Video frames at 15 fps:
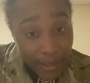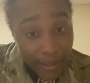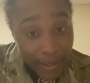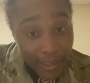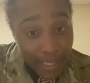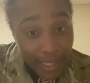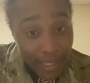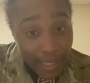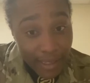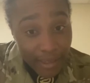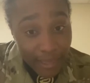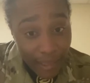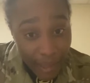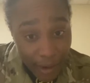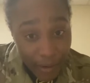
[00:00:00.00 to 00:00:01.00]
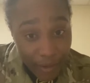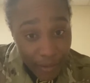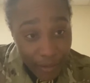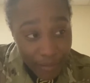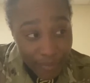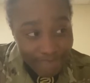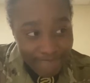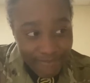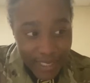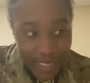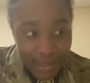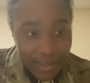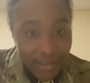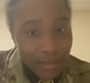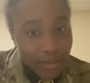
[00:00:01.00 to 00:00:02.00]
getting there,
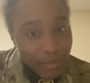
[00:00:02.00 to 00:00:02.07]
it's going